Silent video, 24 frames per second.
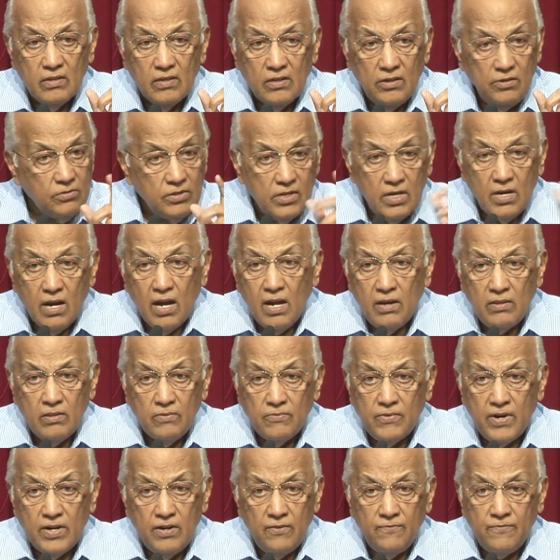You deny the
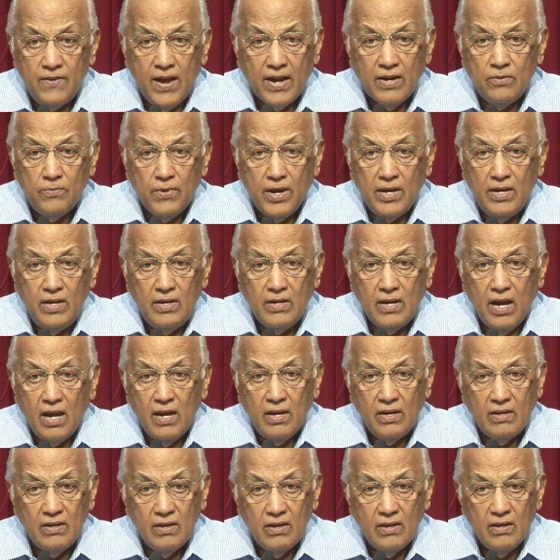very fact why he
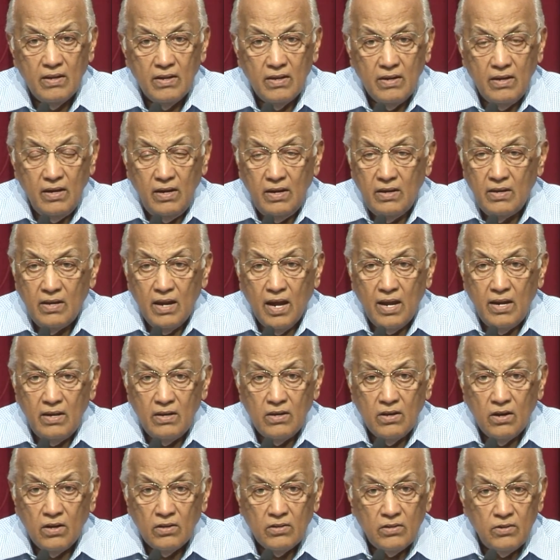died. He died
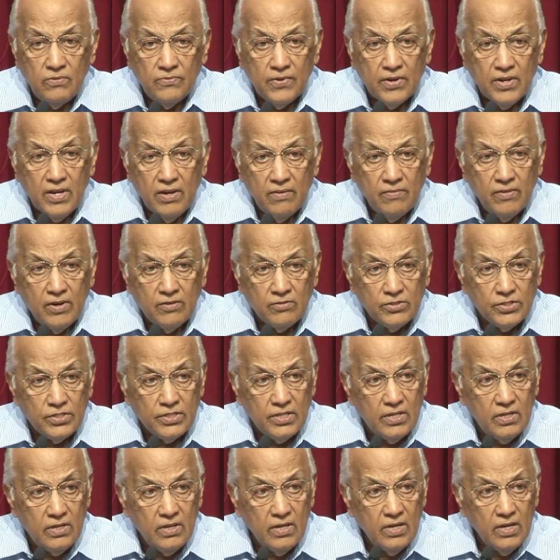not to forgive our
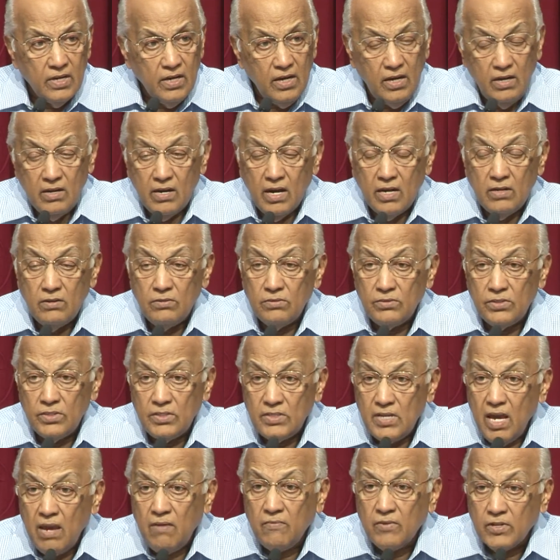sin. He died to
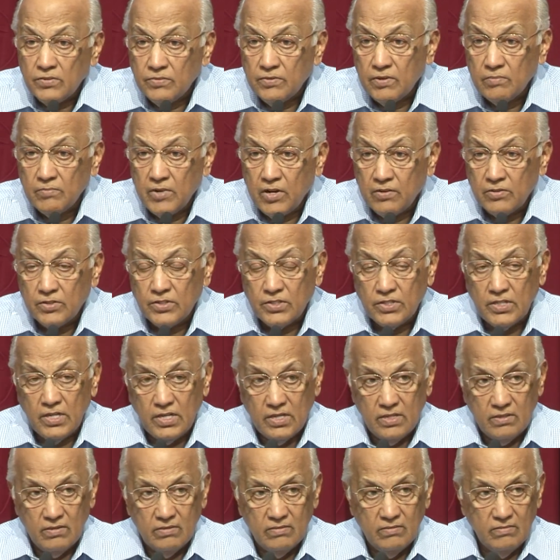save us from our
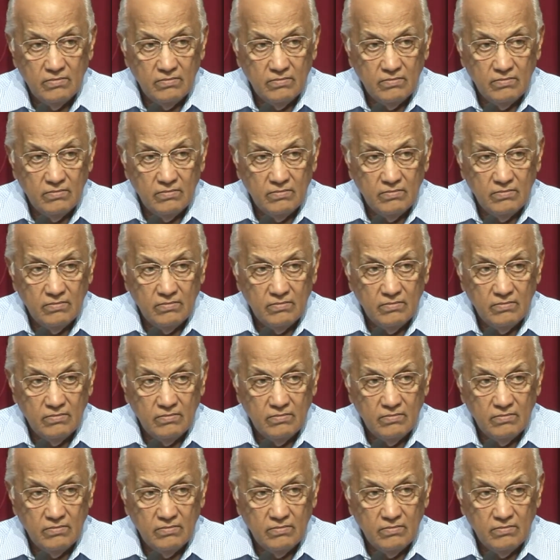sin.